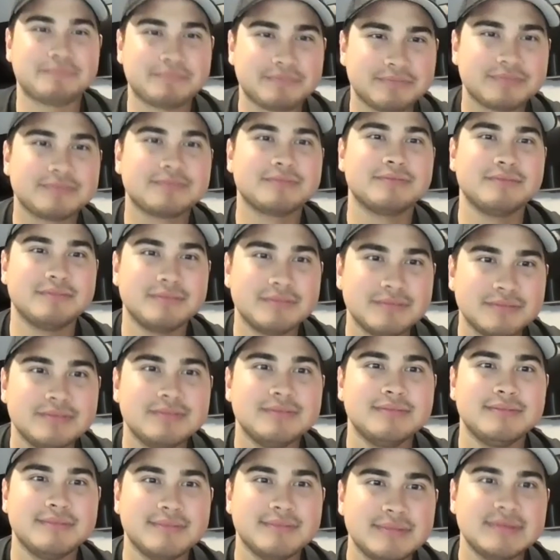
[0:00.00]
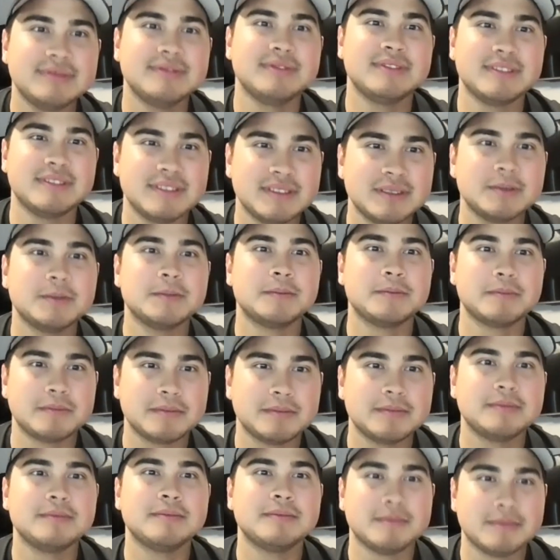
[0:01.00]
Like I didn't know what books to
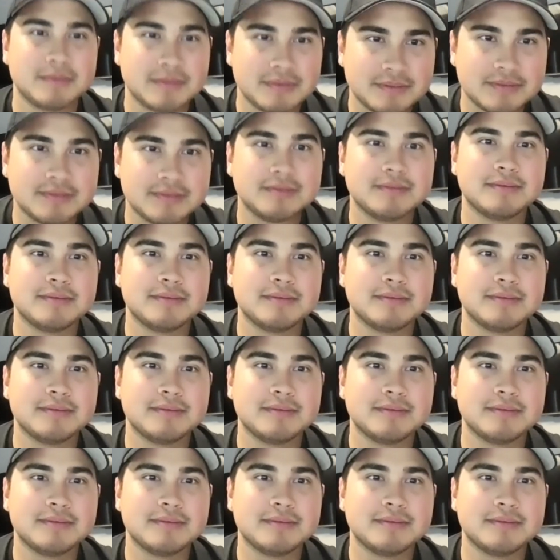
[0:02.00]
buy, and then like